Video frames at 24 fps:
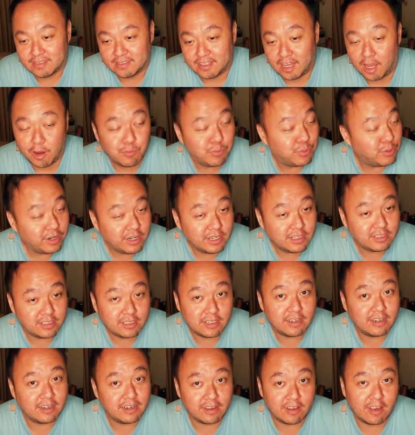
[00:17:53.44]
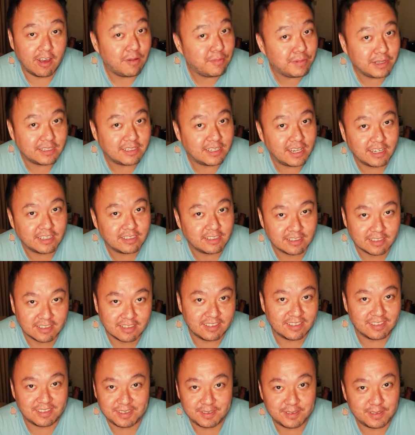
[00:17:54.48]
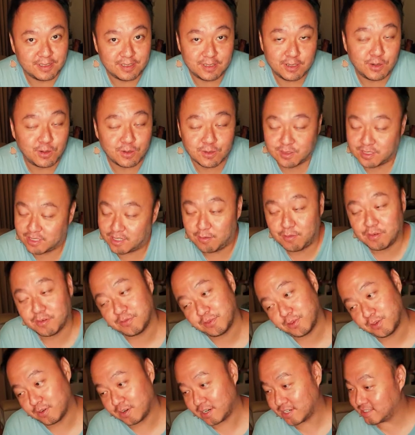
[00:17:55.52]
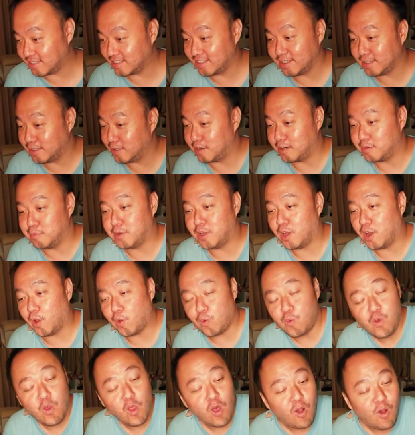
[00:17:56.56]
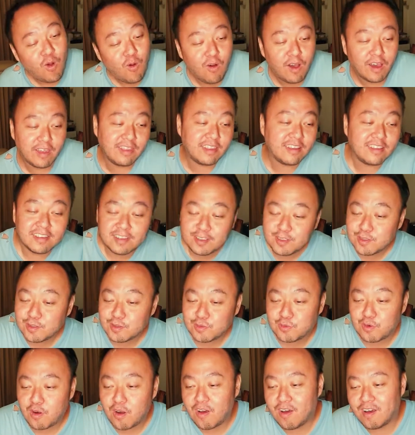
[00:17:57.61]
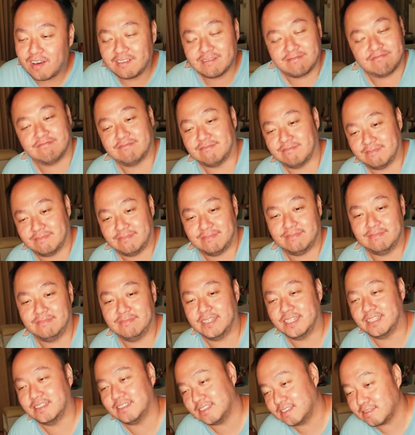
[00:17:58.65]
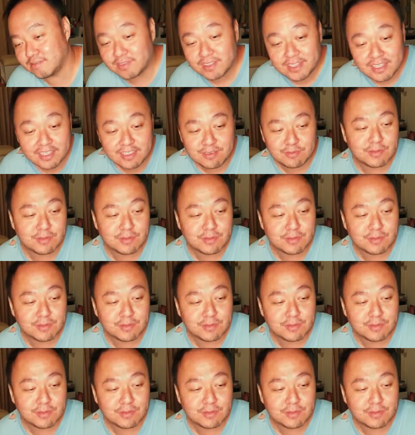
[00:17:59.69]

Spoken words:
I'm pretty sure in the comment sections, you know, some of you are still gonna be like, no, I think this is wrong because of this,